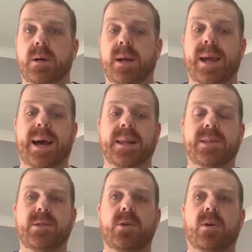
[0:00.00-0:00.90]
Yeah? And
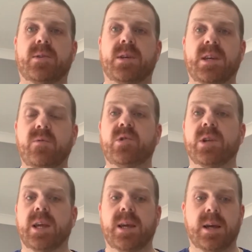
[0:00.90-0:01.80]
it's not
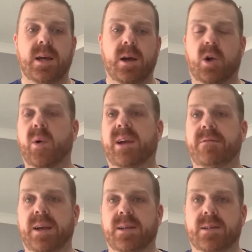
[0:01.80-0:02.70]
usually a quick
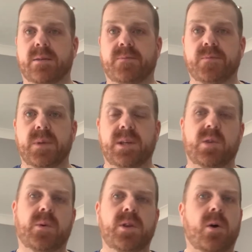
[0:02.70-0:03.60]
fix. Yeah?
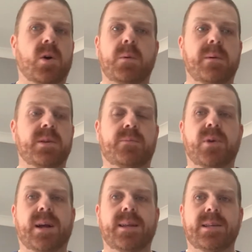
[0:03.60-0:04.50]
So we're not going to be able to
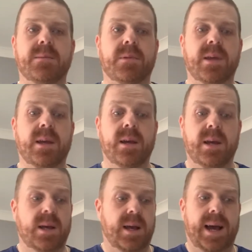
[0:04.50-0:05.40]
practice something
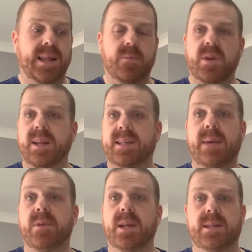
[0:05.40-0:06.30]
and then within
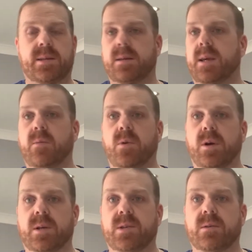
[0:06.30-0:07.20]
10 minutes it
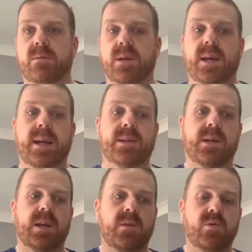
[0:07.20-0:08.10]
works. Yeah? It's
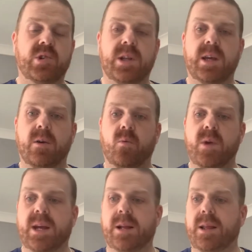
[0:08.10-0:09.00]
usually a
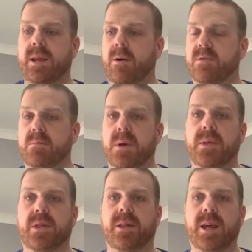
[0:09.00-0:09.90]
weekly or a
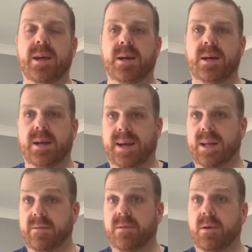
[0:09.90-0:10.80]
monthly kind
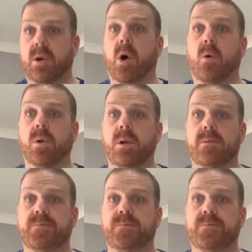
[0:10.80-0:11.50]
of goal.